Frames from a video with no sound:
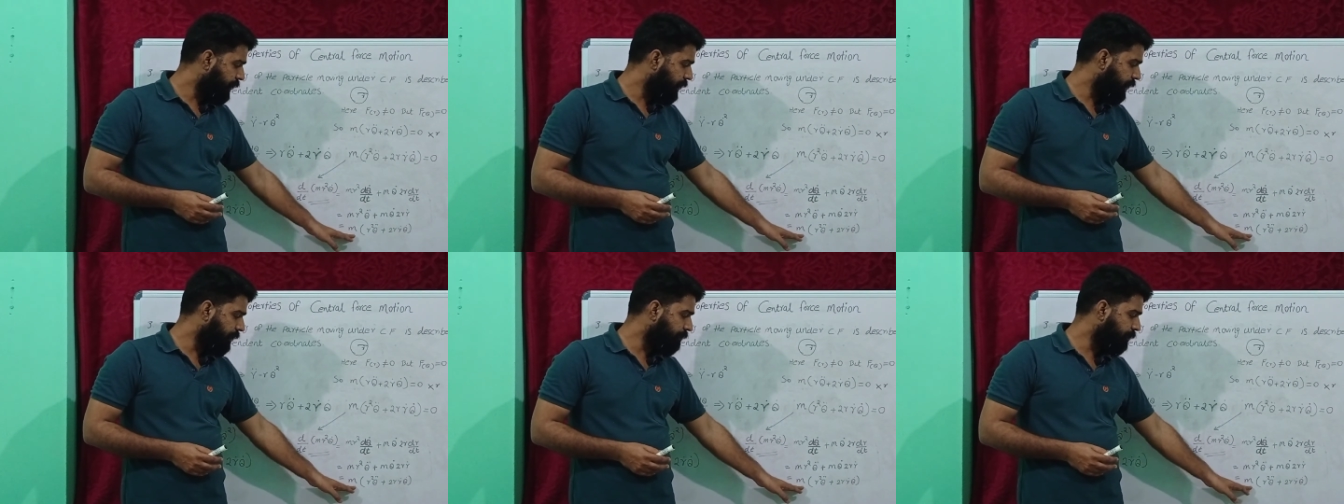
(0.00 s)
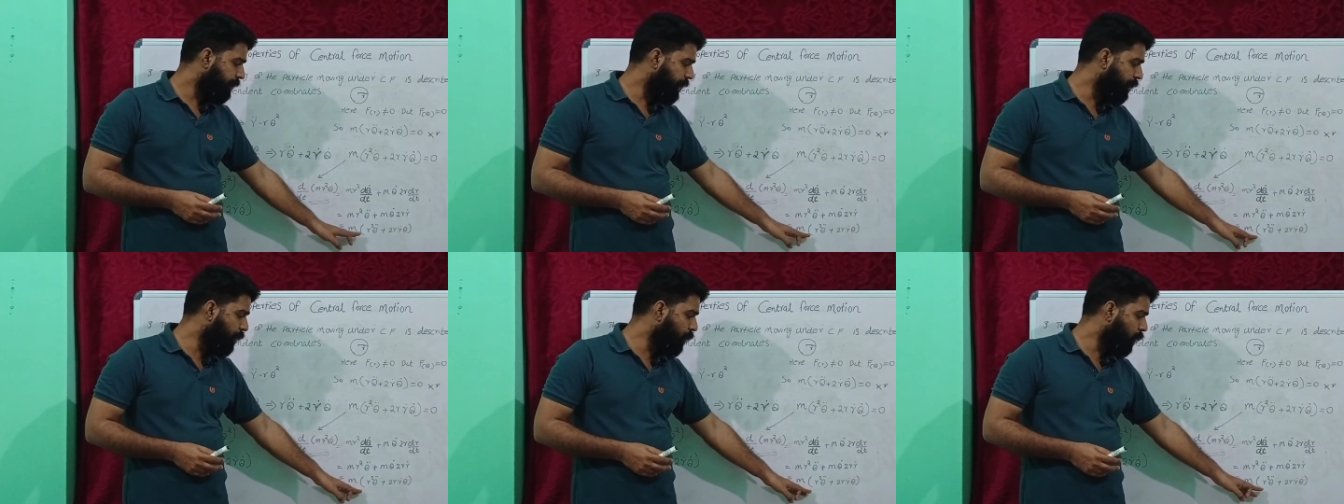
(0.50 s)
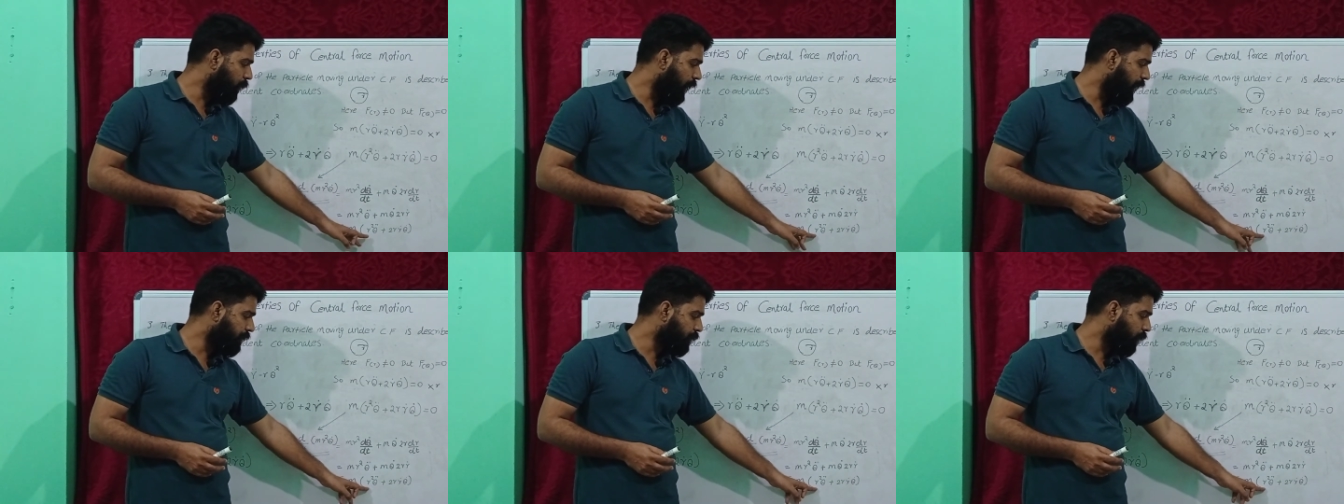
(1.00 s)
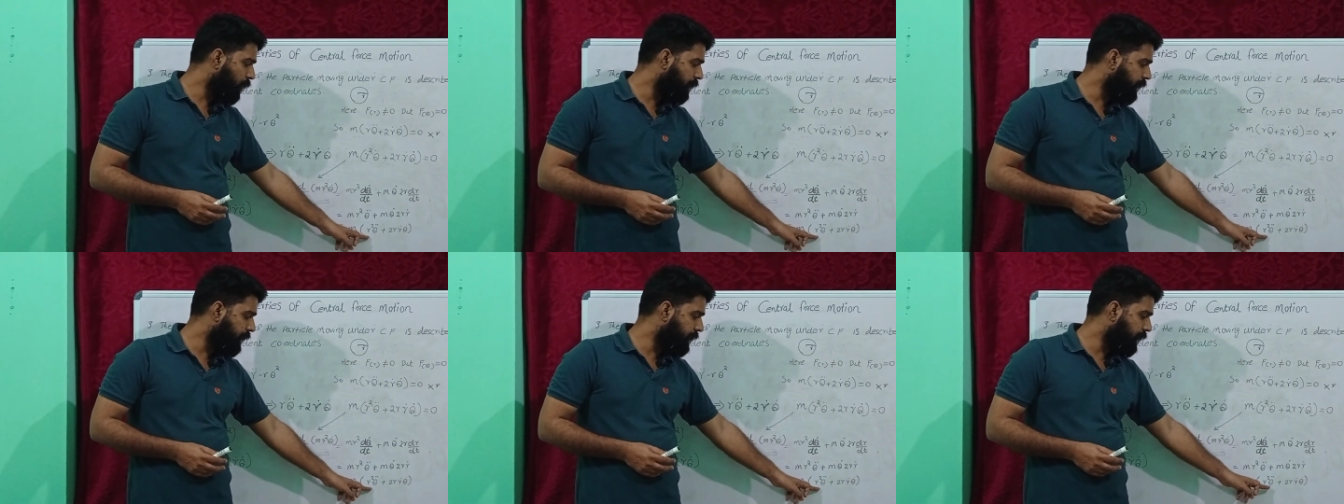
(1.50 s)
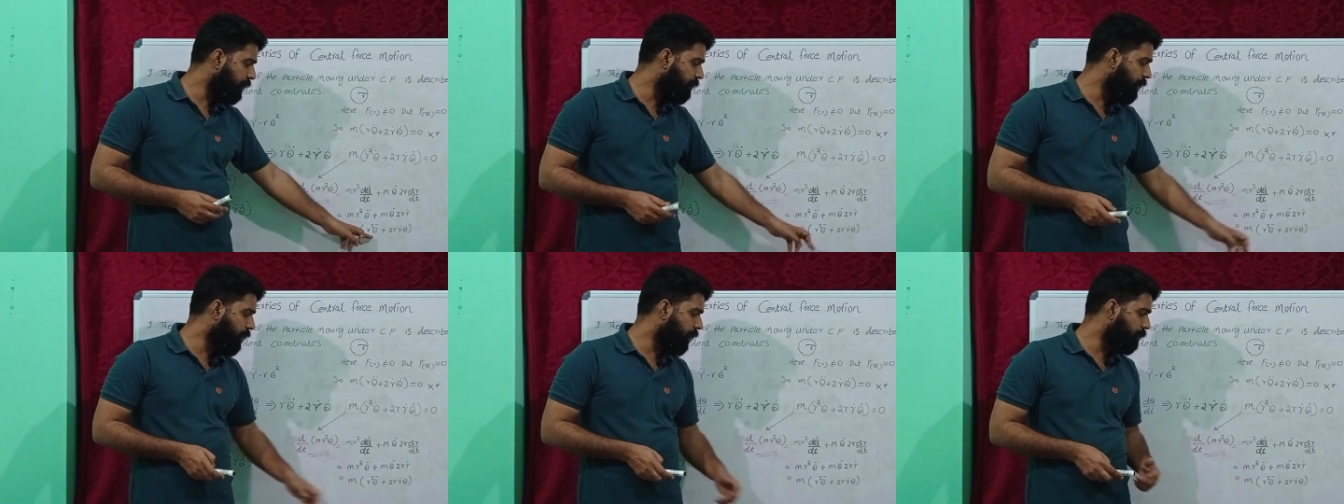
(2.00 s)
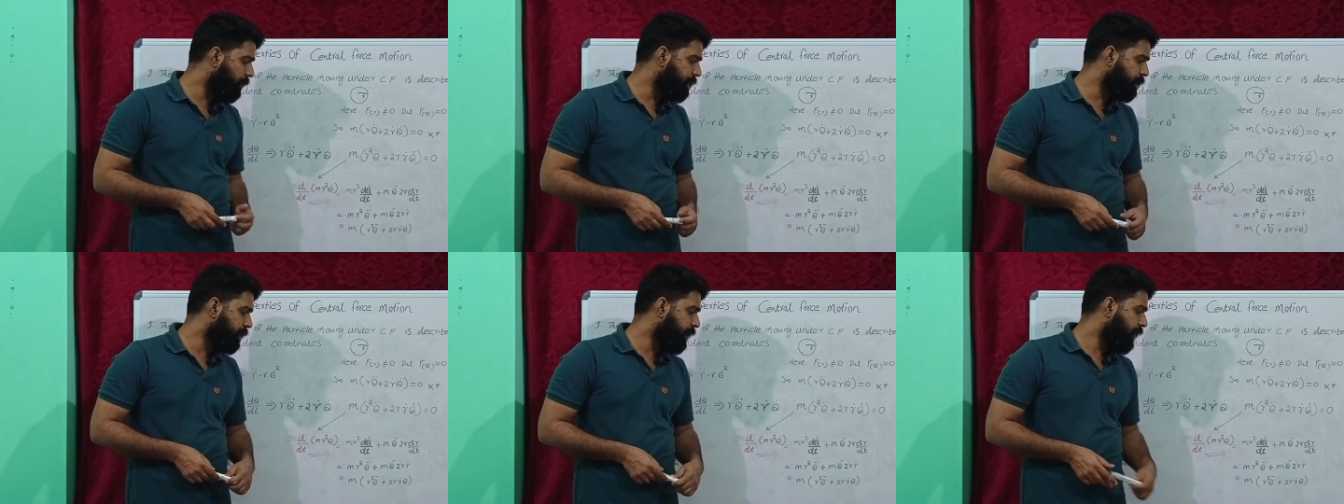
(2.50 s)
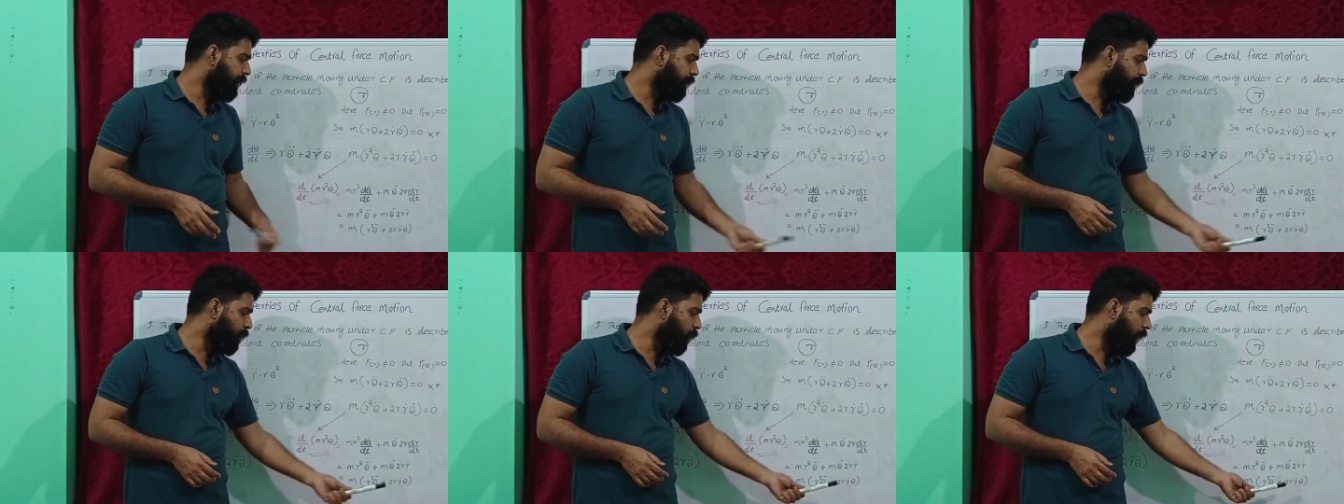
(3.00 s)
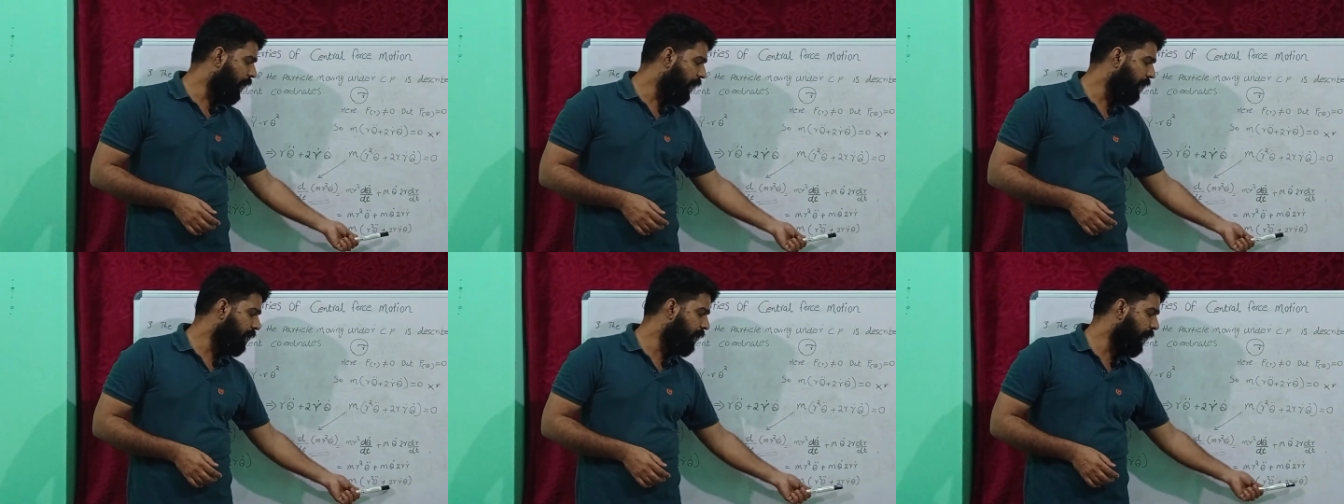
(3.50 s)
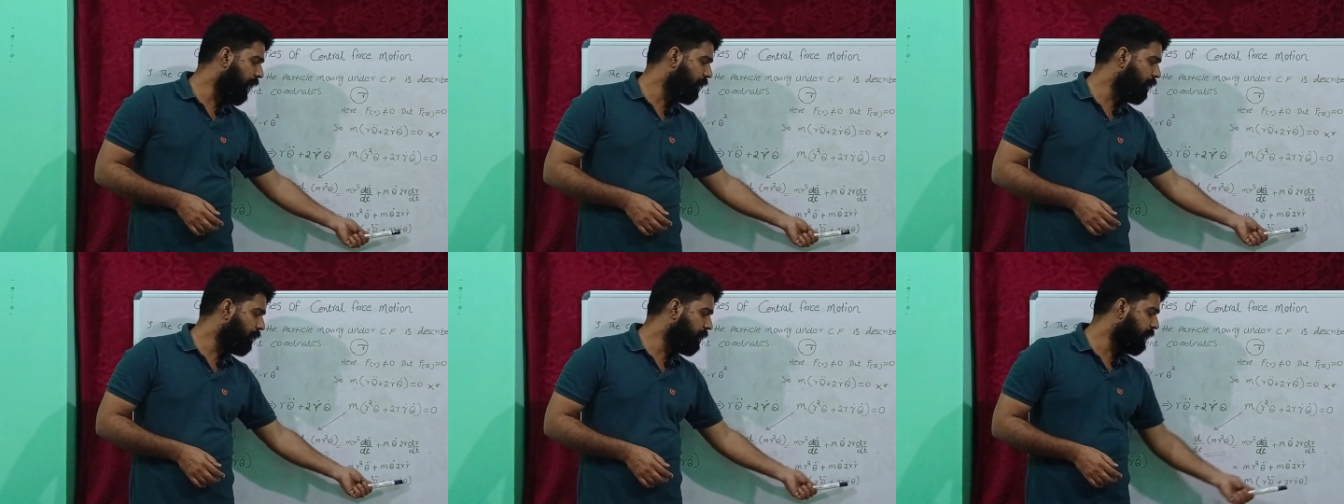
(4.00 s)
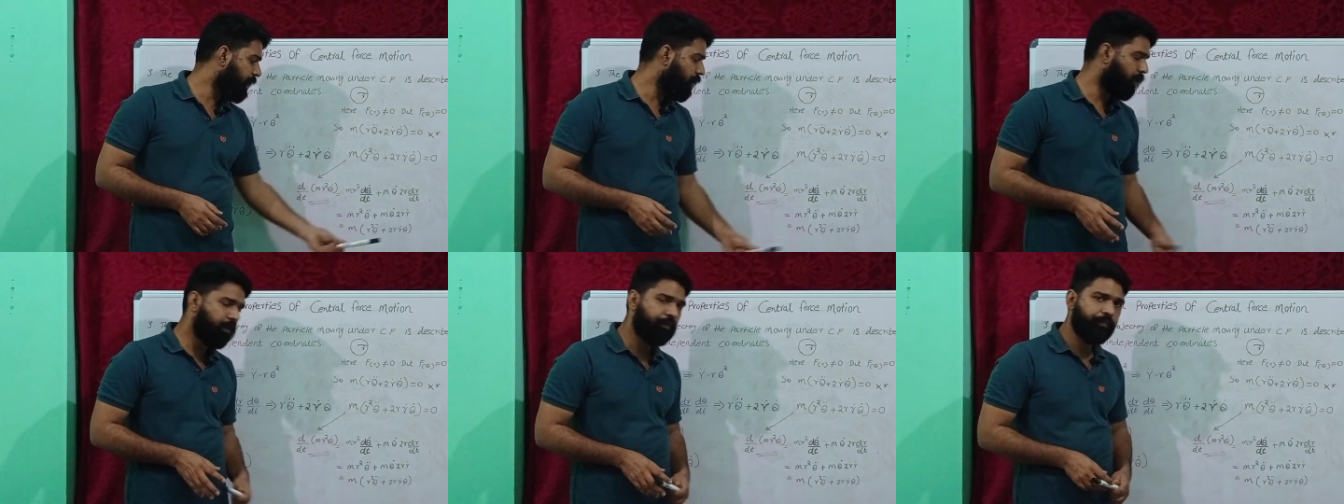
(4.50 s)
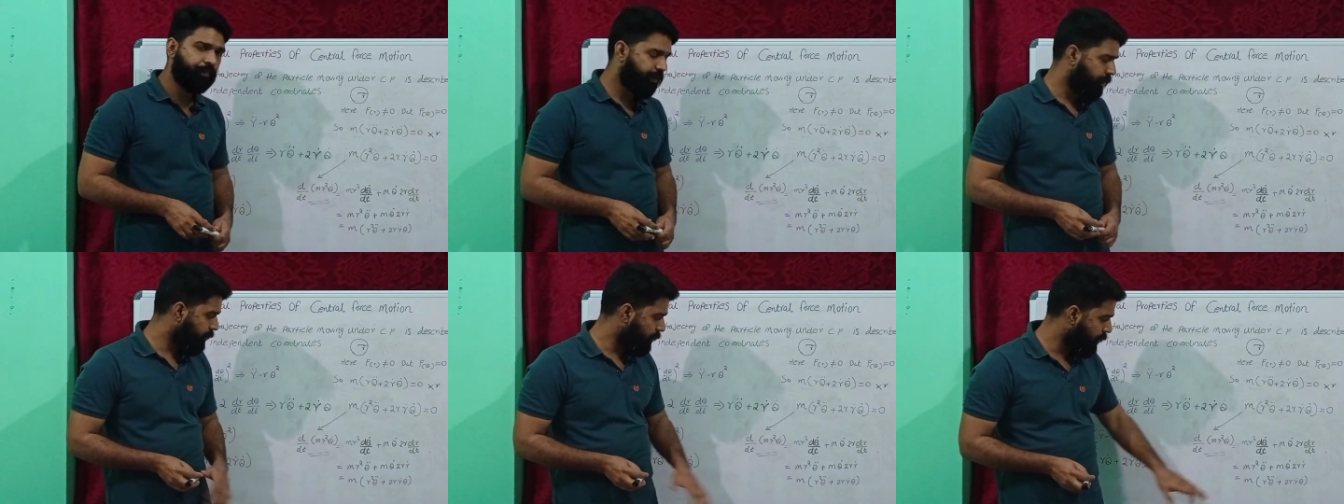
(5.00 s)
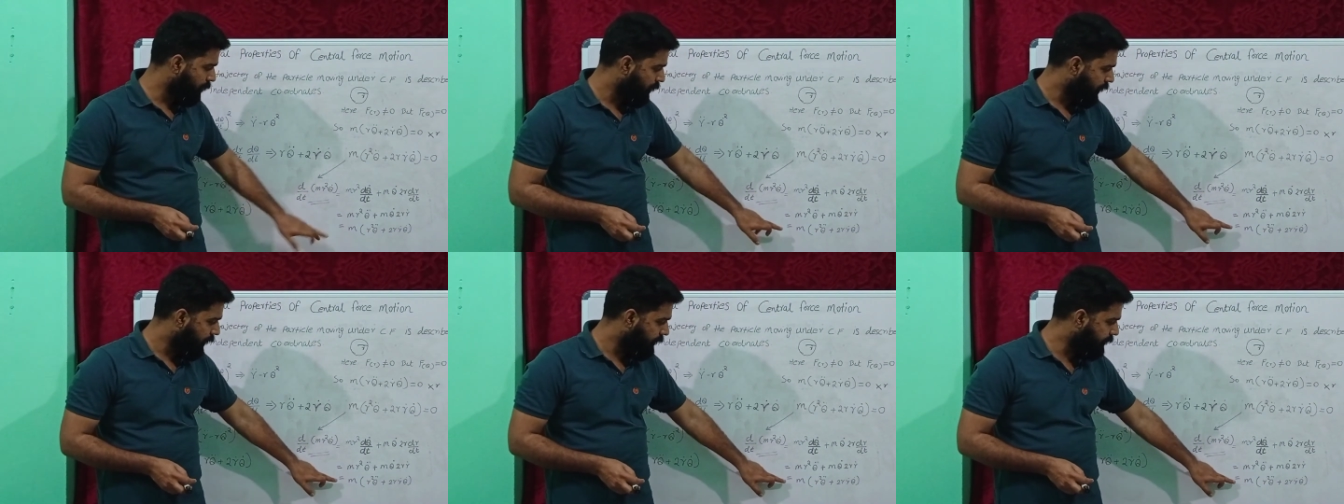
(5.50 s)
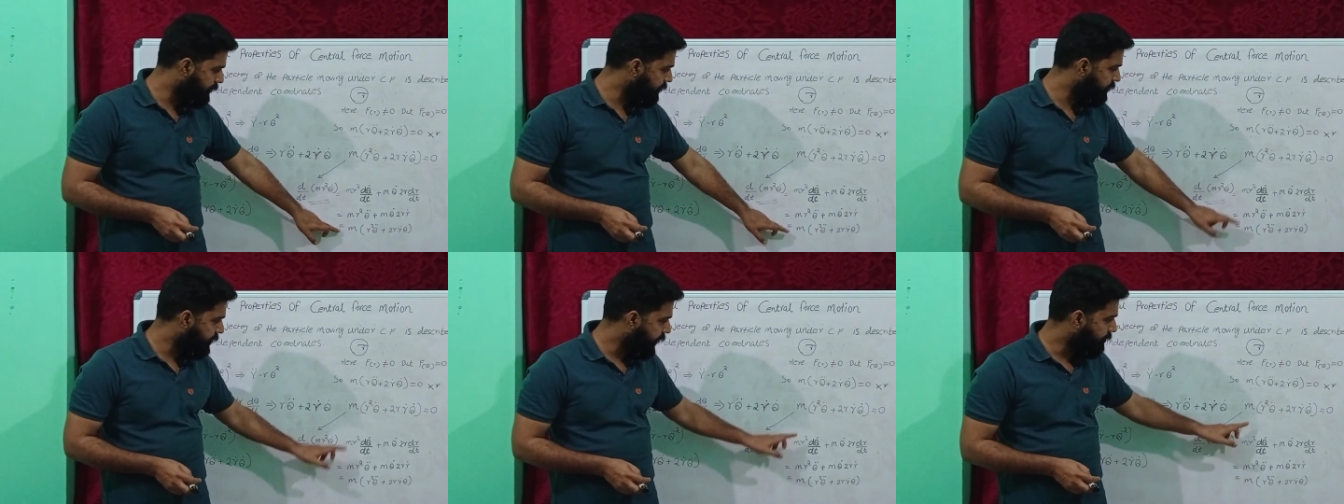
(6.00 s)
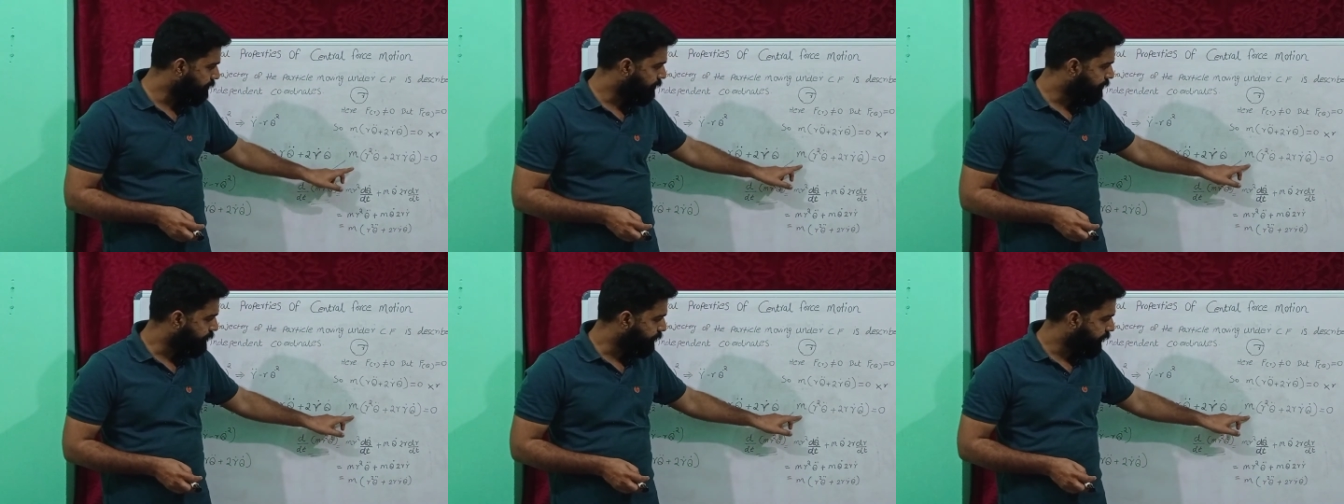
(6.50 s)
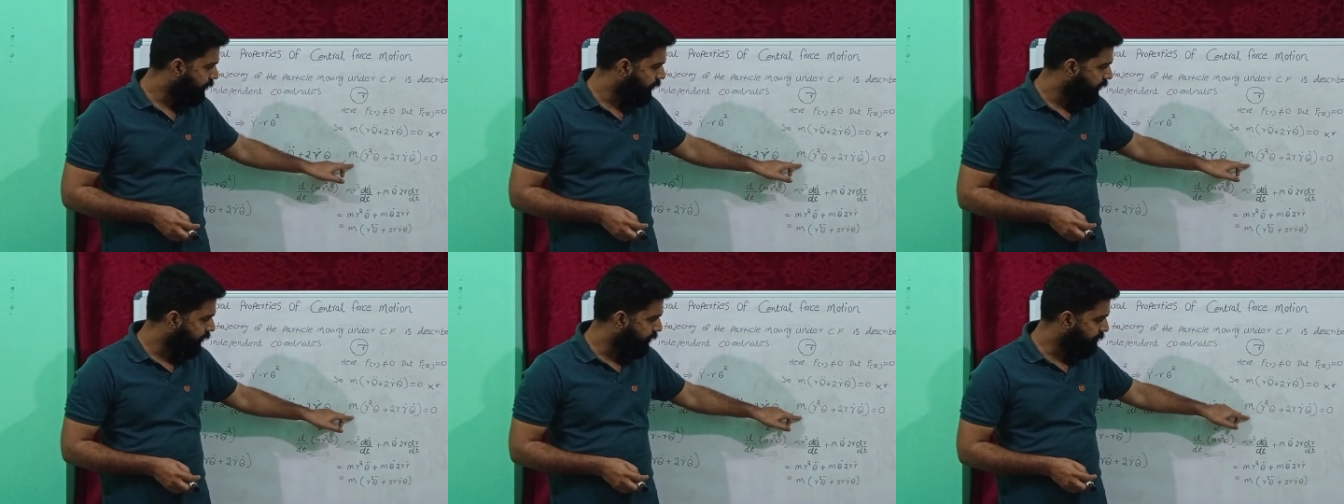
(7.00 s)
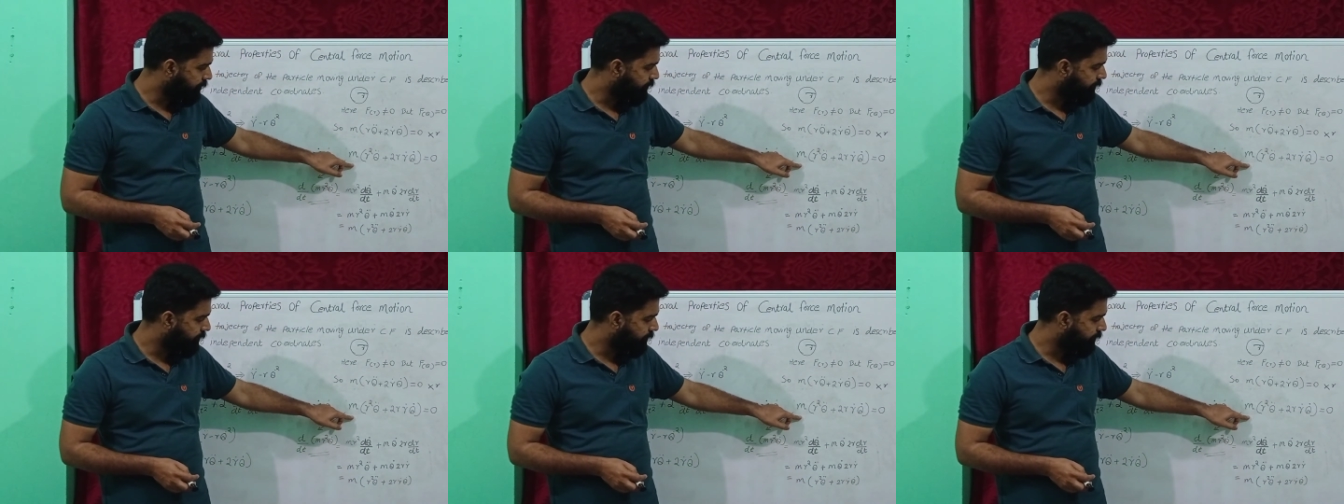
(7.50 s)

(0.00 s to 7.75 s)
m into r square theta double dot plus 2r r dot theta dot. So this is same m